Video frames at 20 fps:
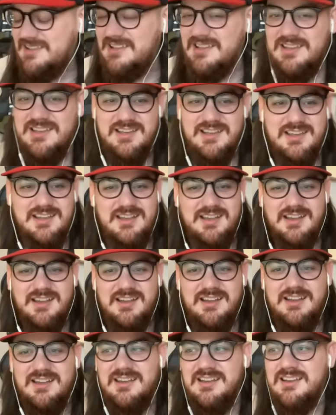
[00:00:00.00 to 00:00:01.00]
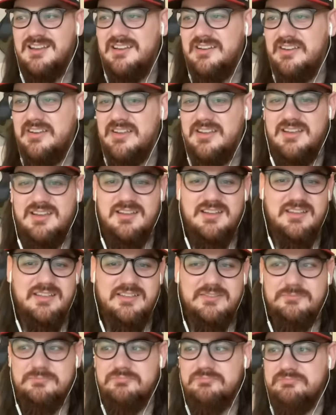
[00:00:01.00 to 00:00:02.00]

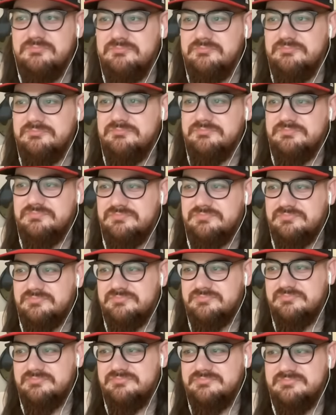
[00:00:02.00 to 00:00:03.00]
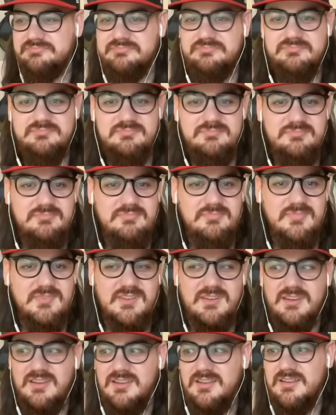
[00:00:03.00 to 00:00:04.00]

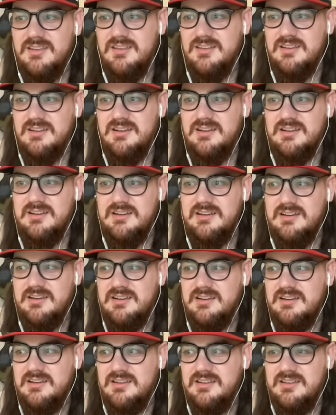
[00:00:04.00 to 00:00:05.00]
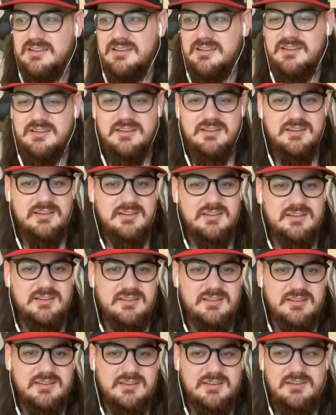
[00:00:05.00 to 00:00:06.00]

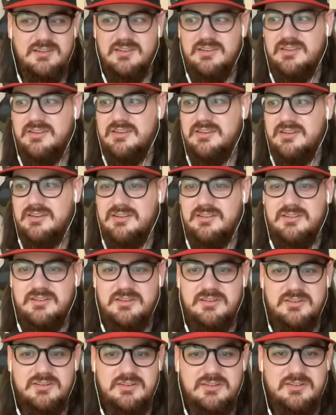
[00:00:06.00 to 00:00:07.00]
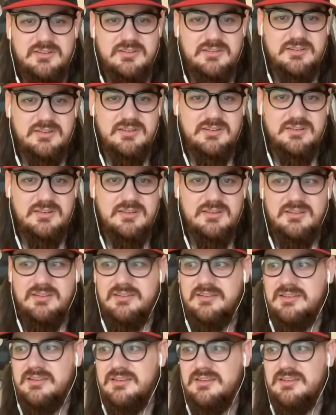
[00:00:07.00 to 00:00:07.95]
No words are spoken by the person on screen.